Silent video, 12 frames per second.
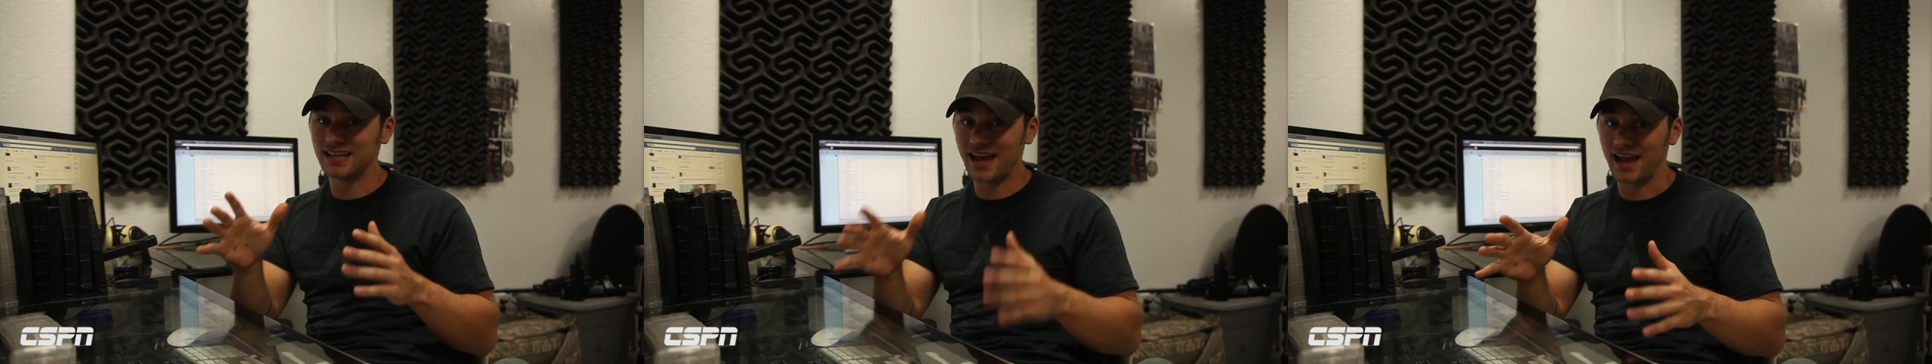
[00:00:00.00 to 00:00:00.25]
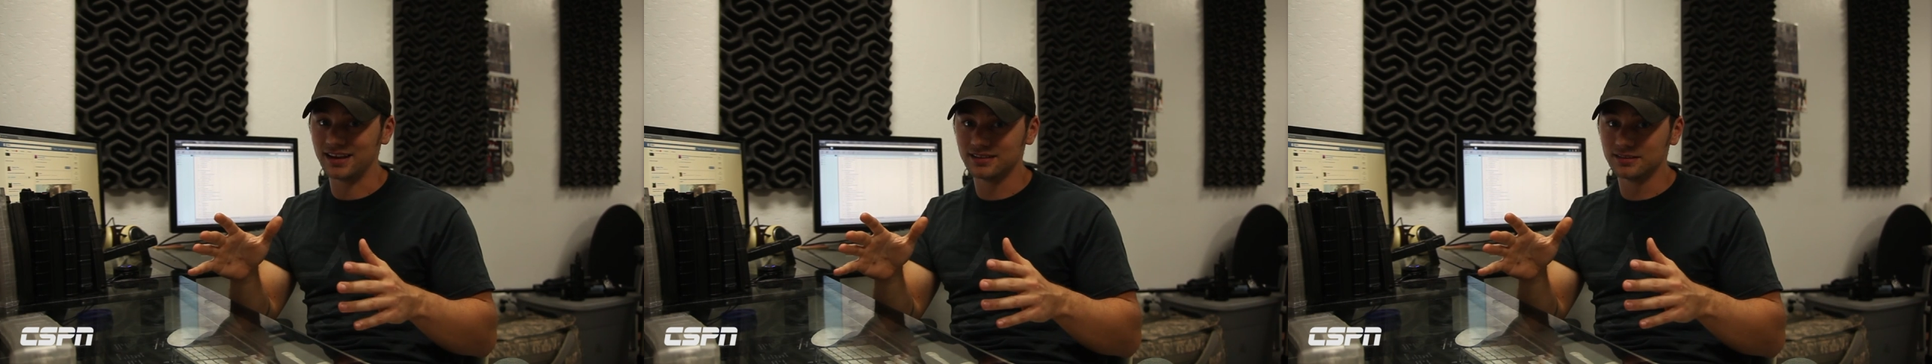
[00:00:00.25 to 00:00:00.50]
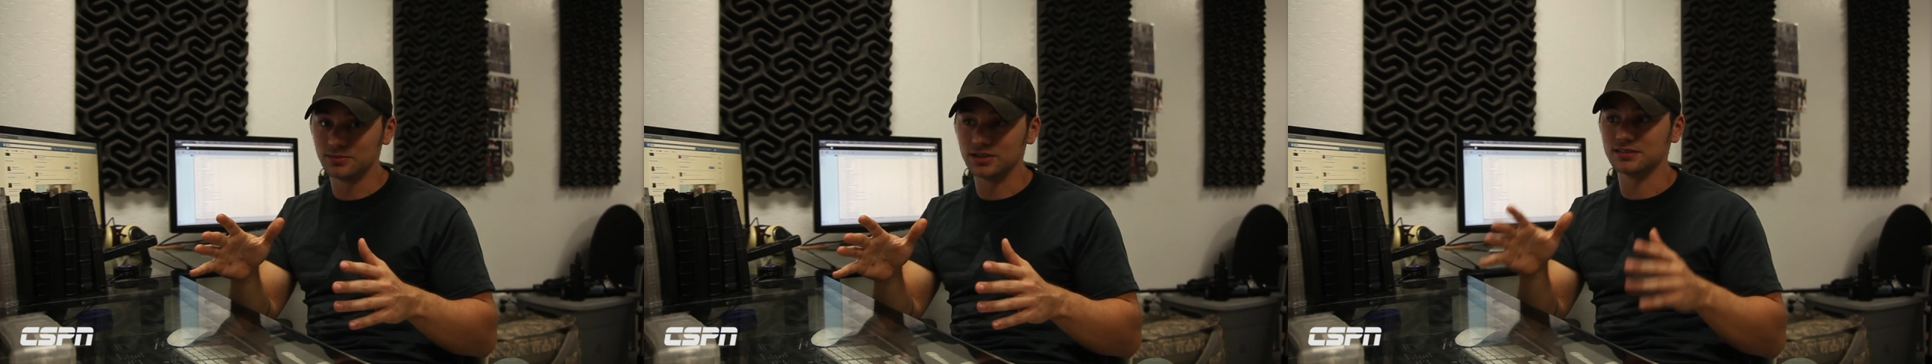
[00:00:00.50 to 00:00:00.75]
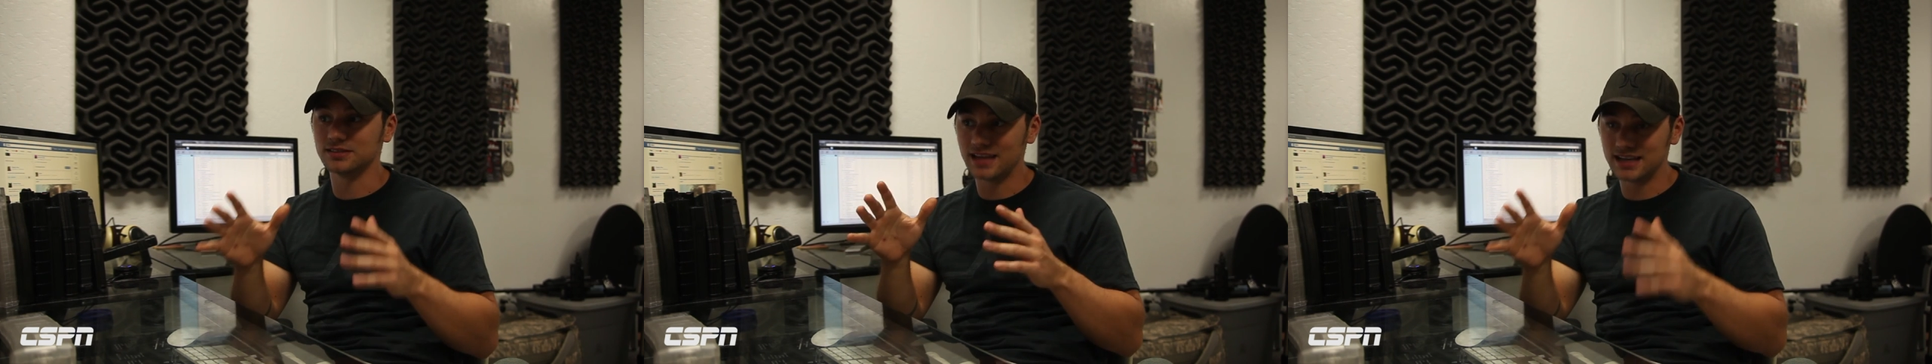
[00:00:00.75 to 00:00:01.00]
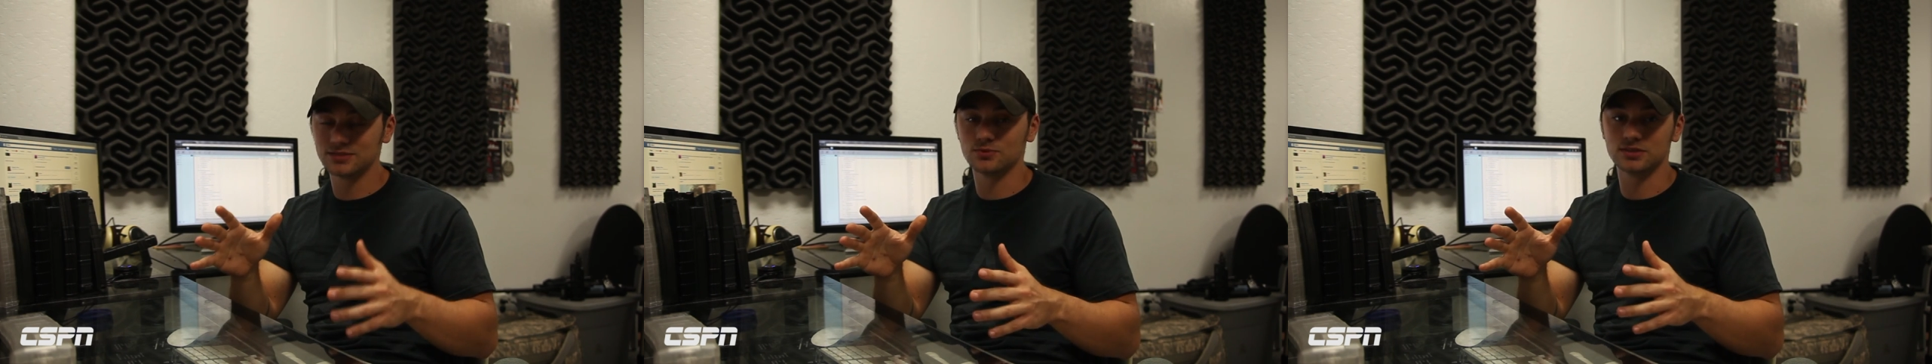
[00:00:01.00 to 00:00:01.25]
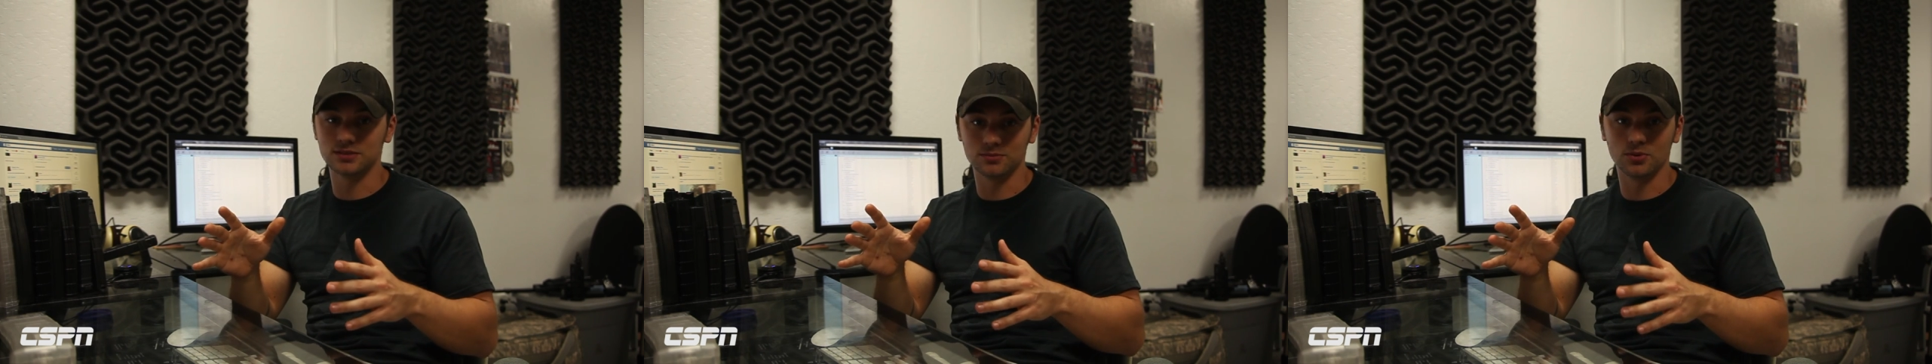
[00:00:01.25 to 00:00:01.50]
that because that's
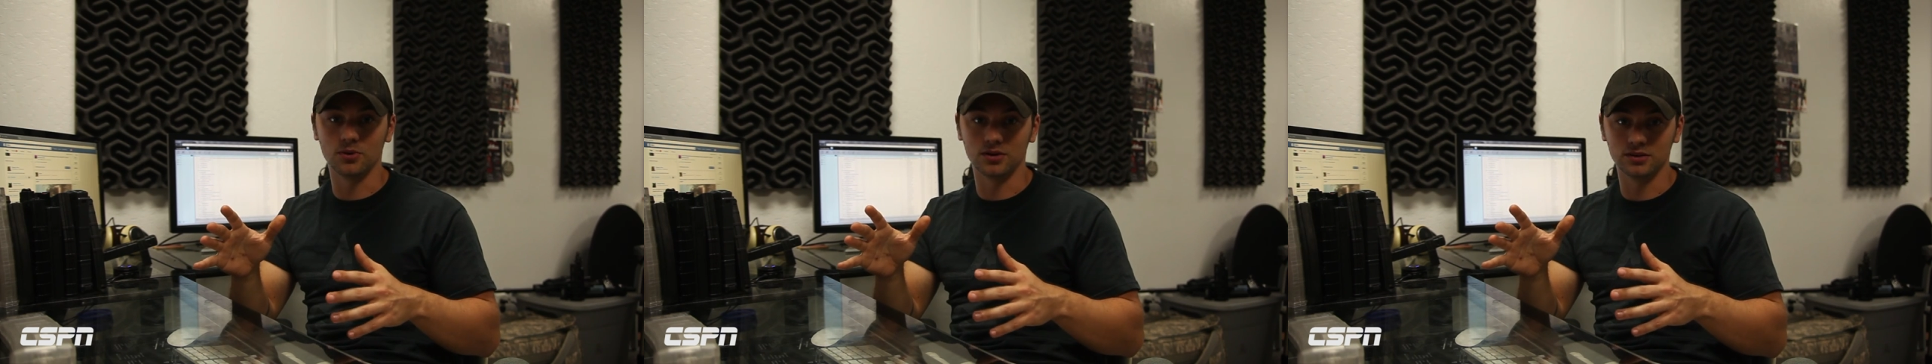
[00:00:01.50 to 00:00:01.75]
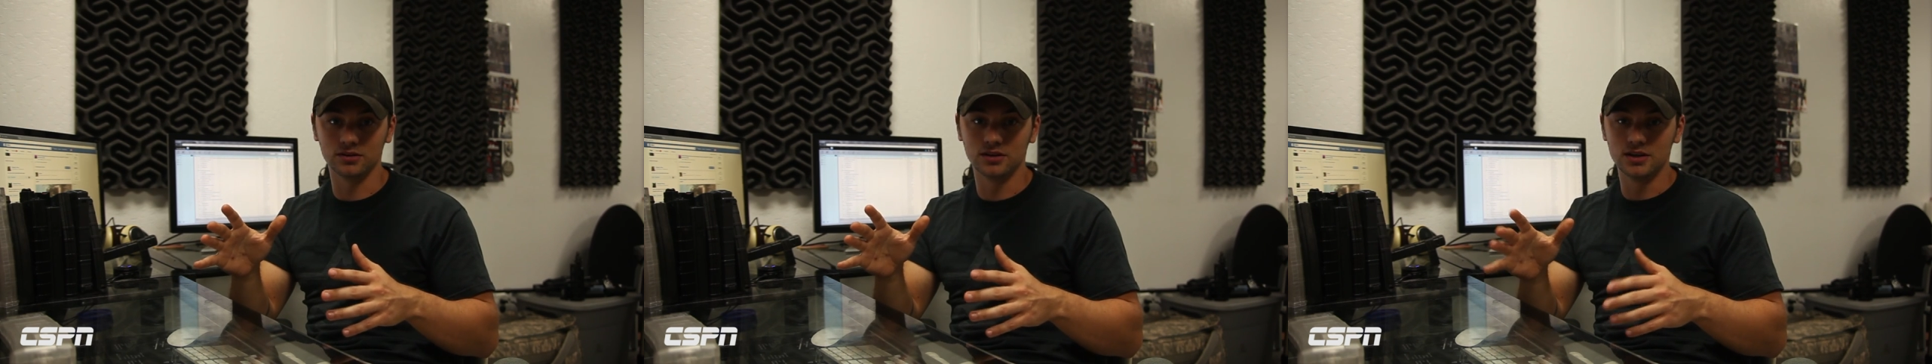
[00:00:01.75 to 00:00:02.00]
what's important.